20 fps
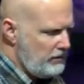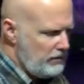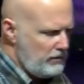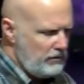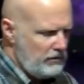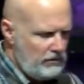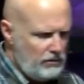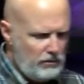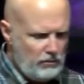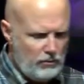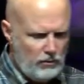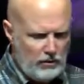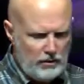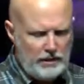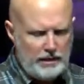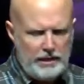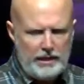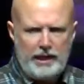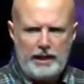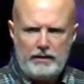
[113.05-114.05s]
you, you
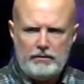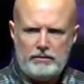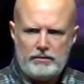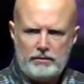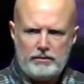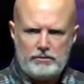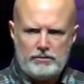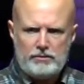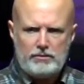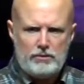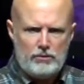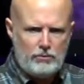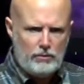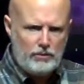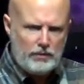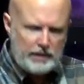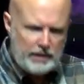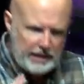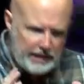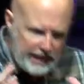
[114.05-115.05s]
want to get out of this, you
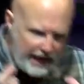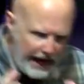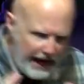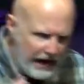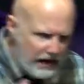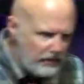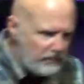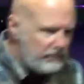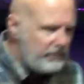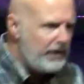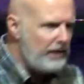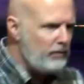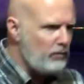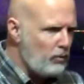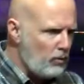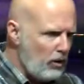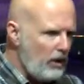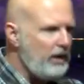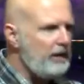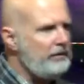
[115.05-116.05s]
want to get out of that
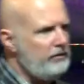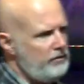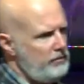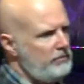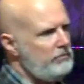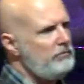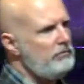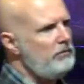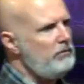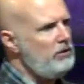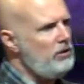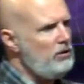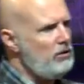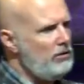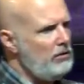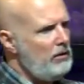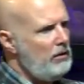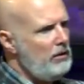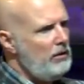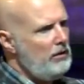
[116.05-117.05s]
rut.
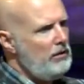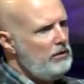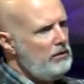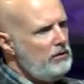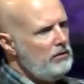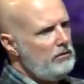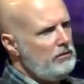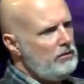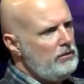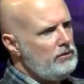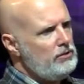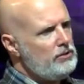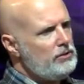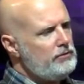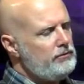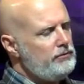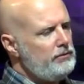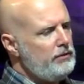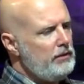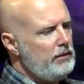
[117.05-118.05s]
You, you, you
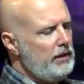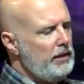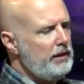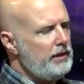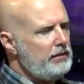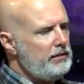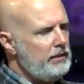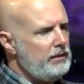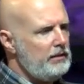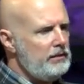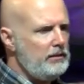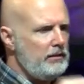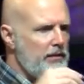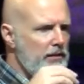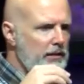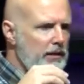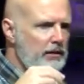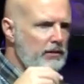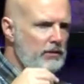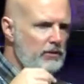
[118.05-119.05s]
just feel like that,
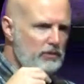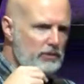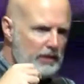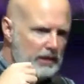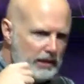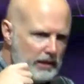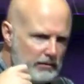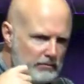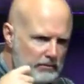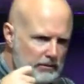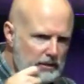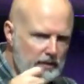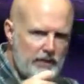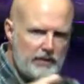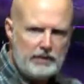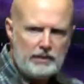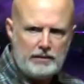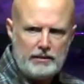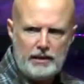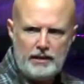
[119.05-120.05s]
that you keep
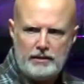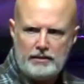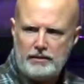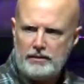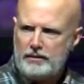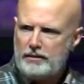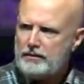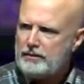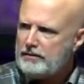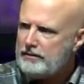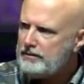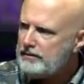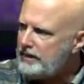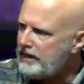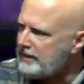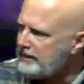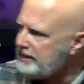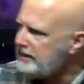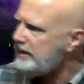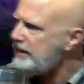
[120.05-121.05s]
digging that,
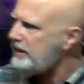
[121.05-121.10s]
that